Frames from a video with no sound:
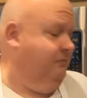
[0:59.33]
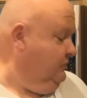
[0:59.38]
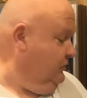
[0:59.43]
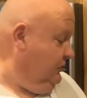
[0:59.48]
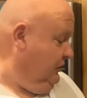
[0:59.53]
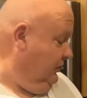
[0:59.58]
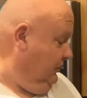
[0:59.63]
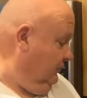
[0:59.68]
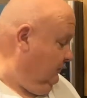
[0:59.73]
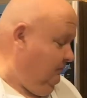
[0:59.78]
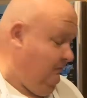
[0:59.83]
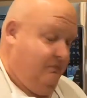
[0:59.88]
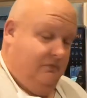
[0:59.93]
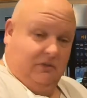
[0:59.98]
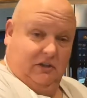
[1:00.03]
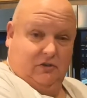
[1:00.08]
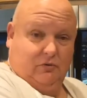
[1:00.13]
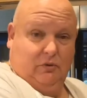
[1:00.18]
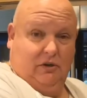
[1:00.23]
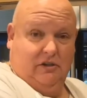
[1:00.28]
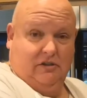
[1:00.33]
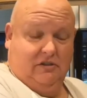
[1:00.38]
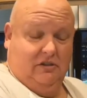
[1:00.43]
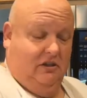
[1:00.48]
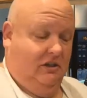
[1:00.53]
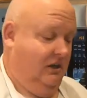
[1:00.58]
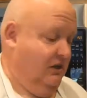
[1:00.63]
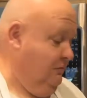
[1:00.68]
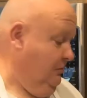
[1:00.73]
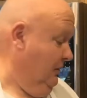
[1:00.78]
So that's why you see
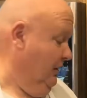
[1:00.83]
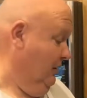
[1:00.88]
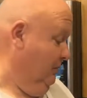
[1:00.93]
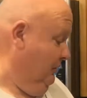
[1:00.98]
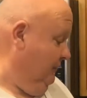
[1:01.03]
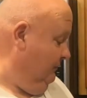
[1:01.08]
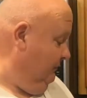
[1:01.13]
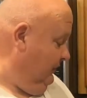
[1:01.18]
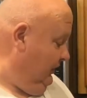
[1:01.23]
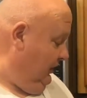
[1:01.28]
the eggs behind me.